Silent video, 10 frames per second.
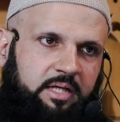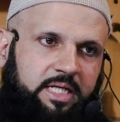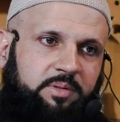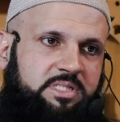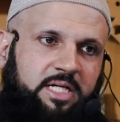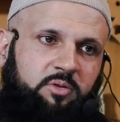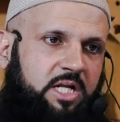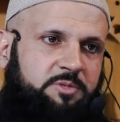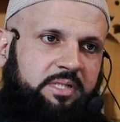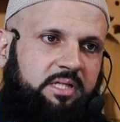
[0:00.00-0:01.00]
He will say to
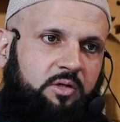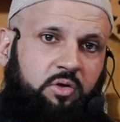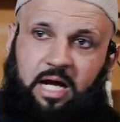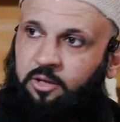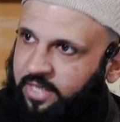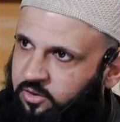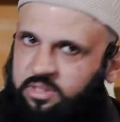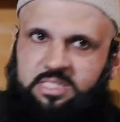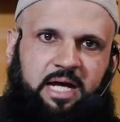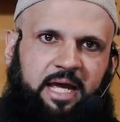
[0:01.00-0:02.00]
Allah subhanahu wa ta'ala, look, I went to
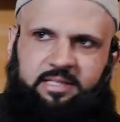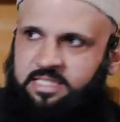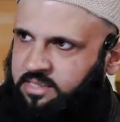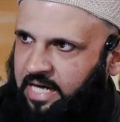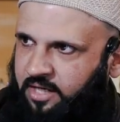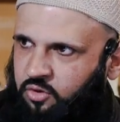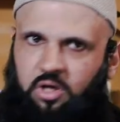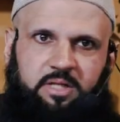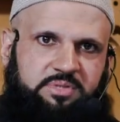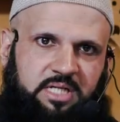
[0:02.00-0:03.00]
this guy, this guy
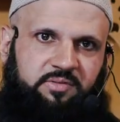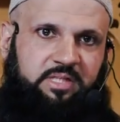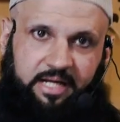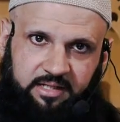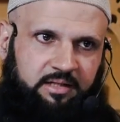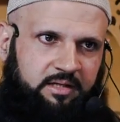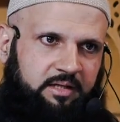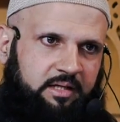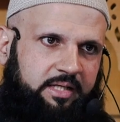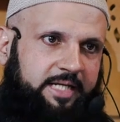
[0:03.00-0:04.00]
called himself a da'i,
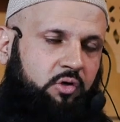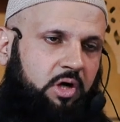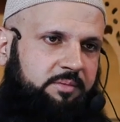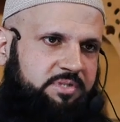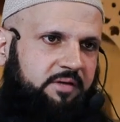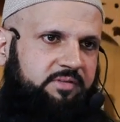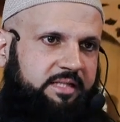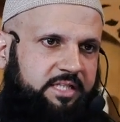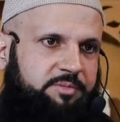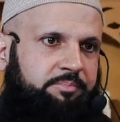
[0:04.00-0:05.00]
he called himself
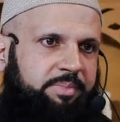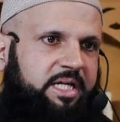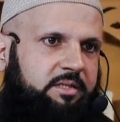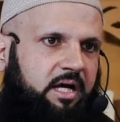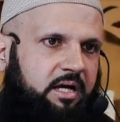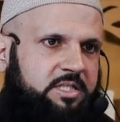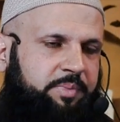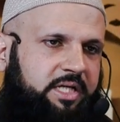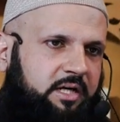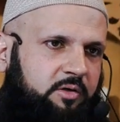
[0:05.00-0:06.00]
like this big uh,
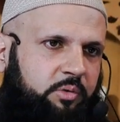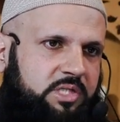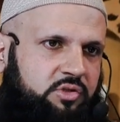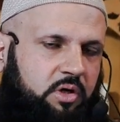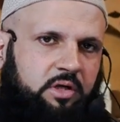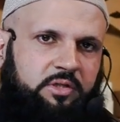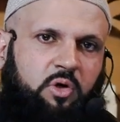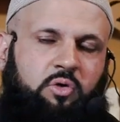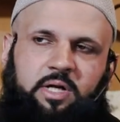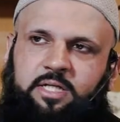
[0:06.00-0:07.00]
speaker who was you
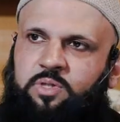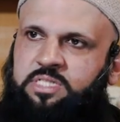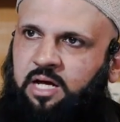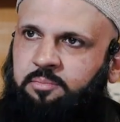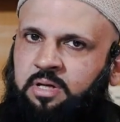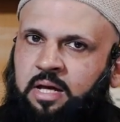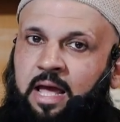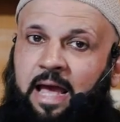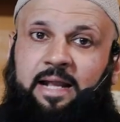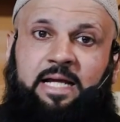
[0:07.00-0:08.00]
know calling to Islam,
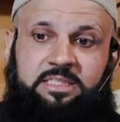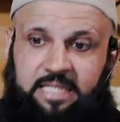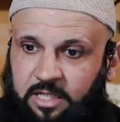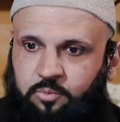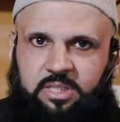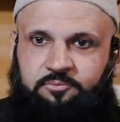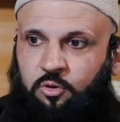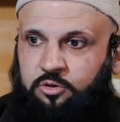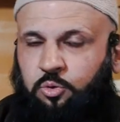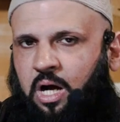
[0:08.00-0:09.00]
and I sat with him
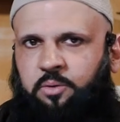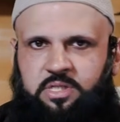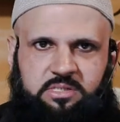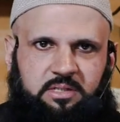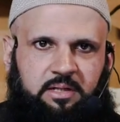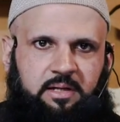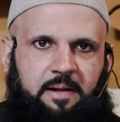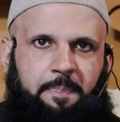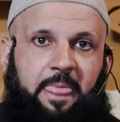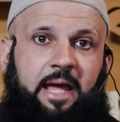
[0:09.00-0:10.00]
for two hours,
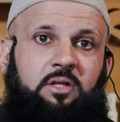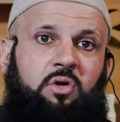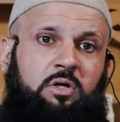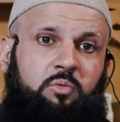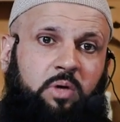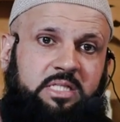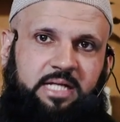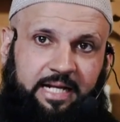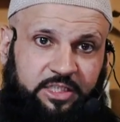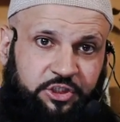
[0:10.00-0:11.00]
and not once,
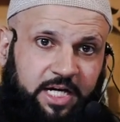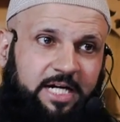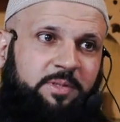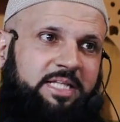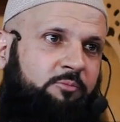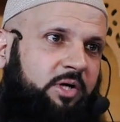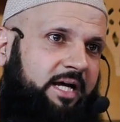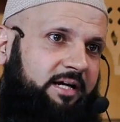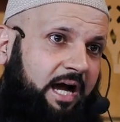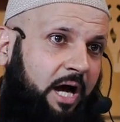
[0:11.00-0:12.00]
and I shared with him what
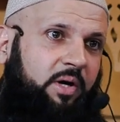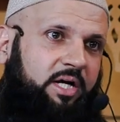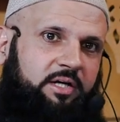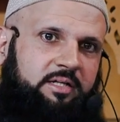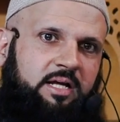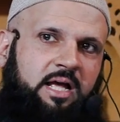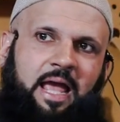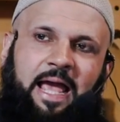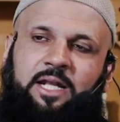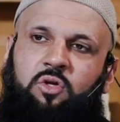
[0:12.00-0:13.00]
I how I earned,
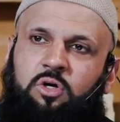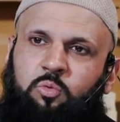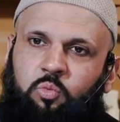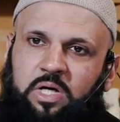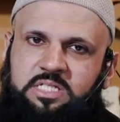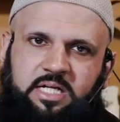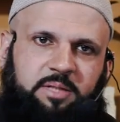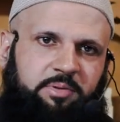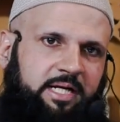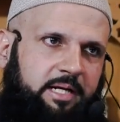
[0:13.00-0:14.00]
and not once did
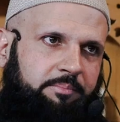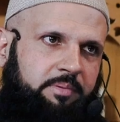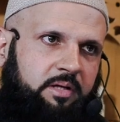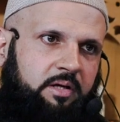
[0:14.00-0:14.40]
he bring it up.